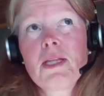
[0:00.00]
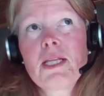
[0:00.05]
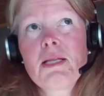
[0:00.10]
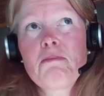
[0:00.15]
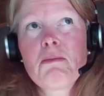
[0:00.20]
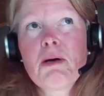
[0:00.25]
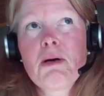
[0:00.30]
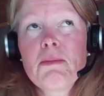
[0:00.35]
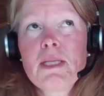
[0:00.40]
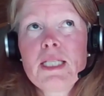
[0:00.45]

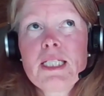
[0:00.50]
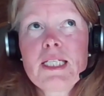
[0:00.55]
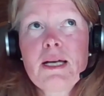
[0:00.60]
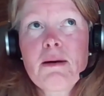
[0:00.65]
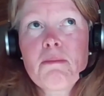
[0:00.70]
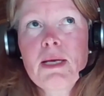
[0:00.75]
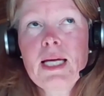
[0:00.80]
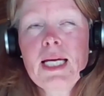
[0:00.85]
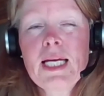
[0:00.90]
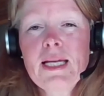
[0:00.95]
mummy
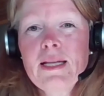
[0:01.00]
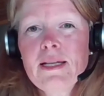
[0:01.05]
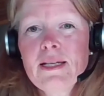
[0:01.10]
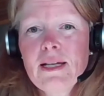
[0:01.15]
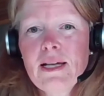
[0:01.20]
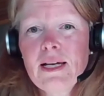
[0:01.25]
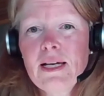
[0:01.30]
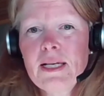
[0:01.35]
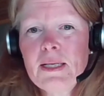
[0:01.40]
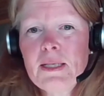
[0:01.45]
tummy,
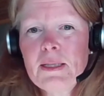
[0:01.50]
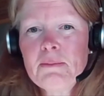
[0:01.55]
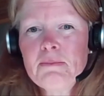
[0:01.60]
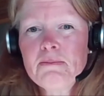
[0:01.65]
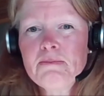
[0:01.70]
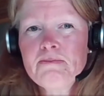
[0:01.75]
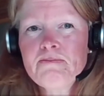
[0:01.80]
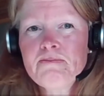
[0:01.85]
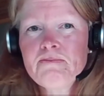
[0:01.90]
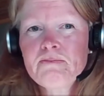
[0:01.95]

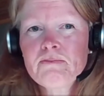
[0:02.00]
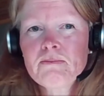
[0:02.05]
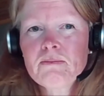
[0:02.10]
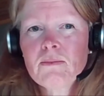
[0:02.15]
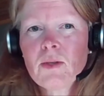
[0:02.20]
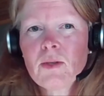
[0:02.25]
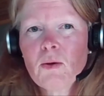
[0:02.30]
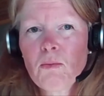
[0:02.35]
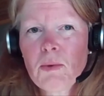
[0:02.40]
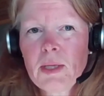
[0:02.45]
when
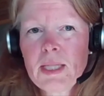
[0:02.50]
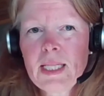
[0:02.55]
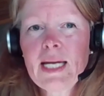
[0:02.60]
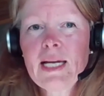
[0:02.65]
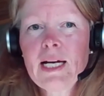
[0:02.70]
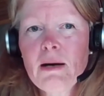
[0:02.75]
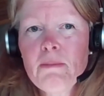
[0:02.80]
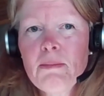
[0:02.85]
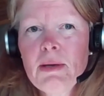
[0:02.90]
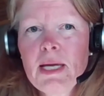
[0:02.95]
they
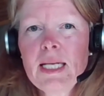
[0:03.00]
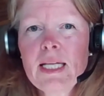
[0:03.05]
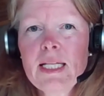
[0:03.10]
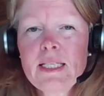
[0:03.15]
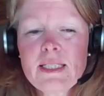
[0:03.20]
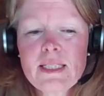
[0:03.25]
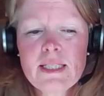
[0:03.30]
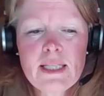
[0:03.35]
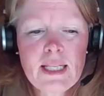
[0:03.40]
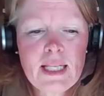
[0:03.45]
come in
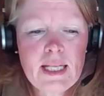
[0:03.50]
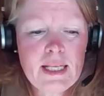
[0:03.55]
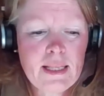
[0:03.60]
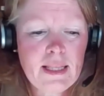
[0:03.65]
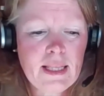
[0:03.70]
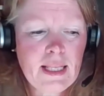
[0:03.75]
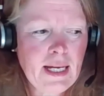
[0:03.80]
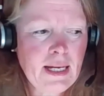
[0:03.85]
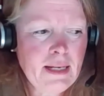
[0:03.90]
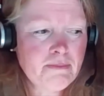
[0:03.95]
and
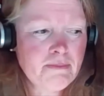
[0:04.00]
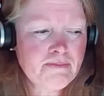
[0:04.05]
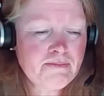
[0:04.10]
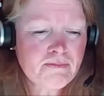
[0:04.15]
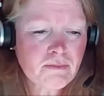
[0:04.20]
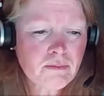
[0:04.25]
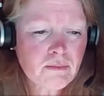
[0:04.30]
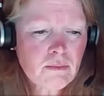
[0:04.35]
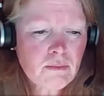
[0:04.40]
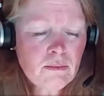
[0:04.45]
they
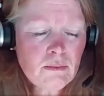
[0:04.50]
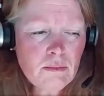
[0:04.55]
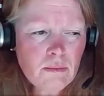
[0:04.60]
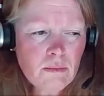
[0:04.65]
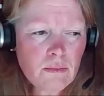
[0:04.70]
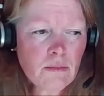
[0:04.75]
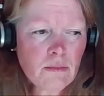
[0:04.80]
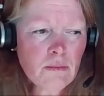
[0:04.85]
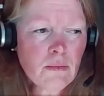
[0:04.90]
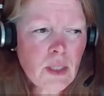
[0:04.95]

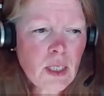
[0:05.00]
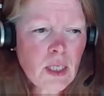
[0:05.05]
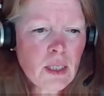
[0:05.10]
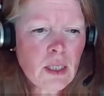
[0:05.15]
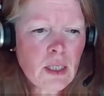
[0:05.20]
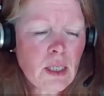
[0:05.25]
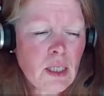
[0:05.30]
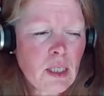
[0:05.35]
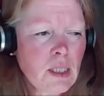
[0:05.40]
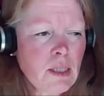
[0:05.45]

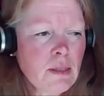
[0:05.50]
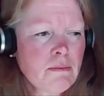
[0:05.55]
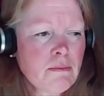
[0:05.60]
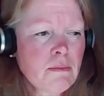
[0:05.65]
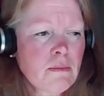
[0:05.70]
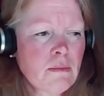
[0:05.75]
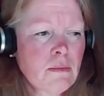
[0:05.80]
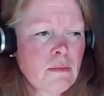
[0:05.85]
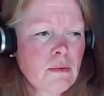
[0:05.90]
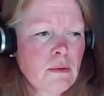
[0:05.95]

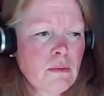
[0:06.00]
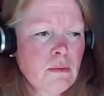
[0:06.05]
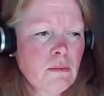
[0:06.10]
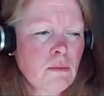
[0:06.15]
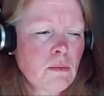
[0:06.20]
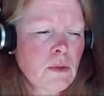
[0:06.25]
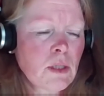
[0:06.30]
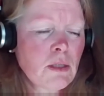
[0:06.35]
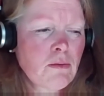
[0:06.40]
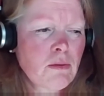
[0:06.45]

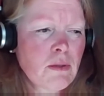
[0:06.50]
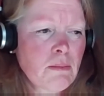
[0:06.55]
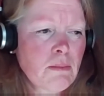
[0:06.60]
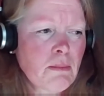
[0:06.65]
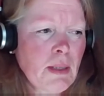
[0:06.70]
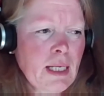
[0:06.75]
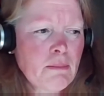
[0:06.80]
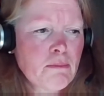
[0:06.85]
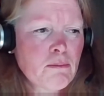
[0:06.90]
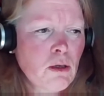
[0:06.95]
one of the
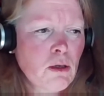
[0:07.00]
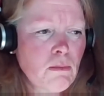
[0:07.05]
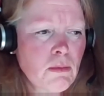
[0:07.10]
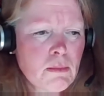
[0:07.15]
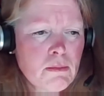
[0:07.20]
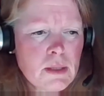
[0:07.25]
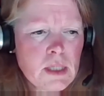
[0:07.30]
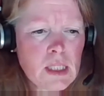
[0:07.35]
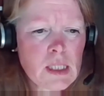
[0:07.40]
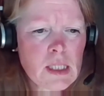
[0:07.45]
main
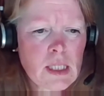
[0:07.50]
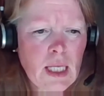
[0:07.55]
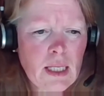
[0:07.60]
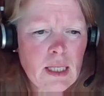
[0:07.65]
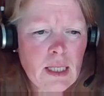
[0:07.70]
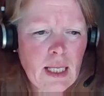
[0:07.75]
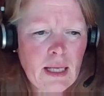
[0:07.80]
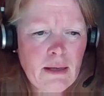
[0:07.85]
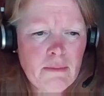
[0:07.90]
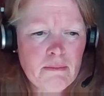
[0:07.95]
problems is
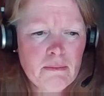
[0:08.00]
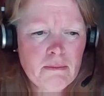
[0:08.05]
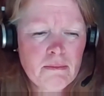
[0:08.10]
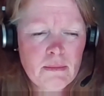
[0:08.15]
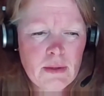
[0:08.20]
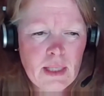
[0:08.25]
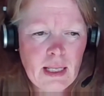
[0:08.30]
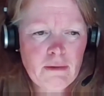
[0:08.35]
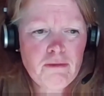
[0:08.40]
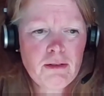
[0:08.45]
that they
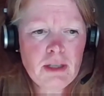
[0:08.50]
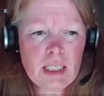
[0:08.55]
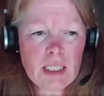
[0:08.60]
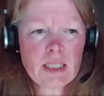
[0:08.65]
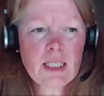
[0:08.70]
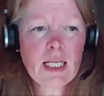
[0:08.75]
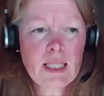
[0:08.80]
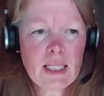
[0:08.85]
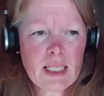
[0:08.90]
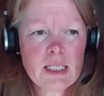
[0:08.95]
feel
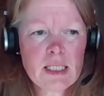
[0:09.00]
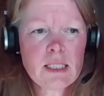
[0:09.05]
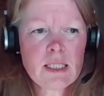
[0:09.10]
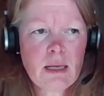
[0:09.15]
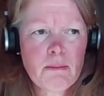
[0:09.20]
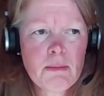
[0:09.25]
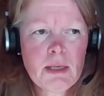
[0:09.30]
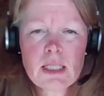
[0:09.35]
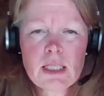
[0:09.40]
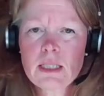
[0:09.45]
that their
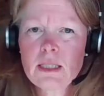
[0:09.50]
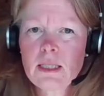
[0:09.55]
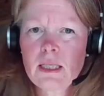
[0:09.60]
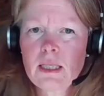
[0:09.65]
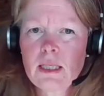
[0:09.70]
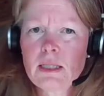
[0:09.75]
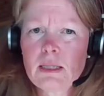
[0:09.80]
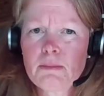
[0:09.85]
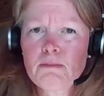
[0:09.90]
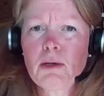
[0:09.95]
stomach is
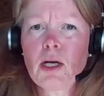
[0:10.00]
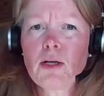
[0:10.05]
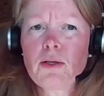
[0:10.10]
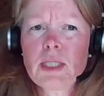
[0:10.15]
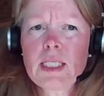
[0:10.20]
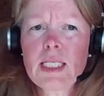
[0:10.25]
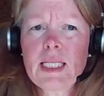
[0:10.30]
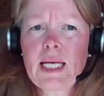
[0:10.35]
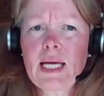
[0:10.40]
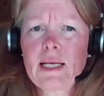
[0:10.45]

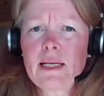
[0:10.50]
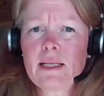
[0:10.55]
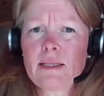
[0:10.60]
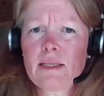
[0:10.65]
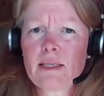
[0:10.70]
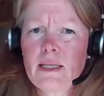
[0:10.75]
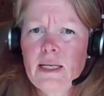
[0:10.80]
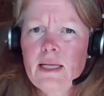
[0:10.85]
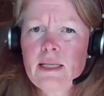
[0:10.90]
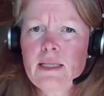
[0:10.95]
bloating and
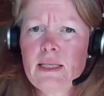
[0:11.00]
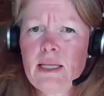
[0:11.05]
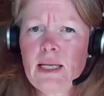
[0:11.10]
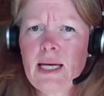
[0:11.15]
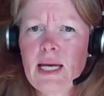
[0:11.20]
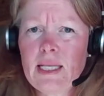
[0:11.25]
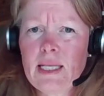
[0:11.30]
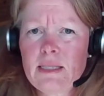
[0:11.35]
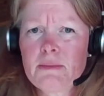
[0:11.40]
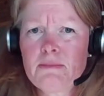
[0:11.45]
it
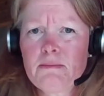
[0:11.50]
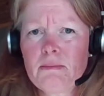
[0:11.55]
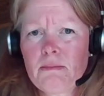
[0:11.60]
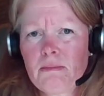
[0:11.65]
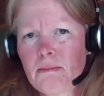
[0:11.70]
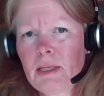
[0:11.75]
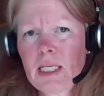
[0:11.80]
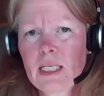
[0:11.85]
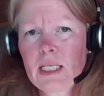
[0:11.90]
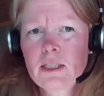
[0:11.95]
gets
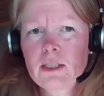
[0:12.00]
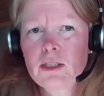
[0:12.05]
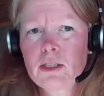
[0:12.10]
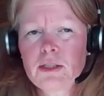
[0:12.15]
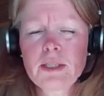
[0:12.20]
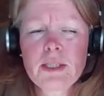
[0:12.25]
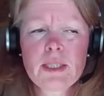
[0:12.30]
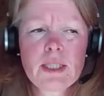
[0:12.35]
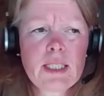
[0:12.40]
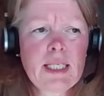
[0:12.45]
bigger
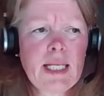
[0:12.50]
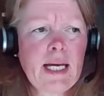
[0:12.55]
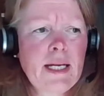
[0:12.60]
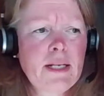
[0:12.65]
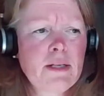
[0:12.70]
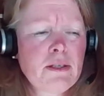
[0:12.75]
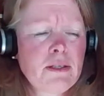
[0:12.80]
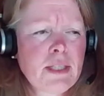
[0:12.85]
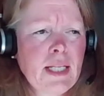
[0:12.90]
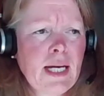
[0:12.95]
during the day
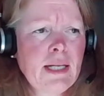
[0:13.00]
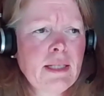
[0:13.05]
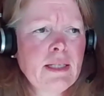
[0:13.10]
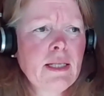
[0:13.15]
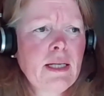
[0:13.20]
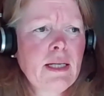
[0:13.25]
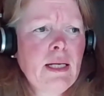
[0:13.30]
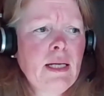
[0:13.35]
and all that.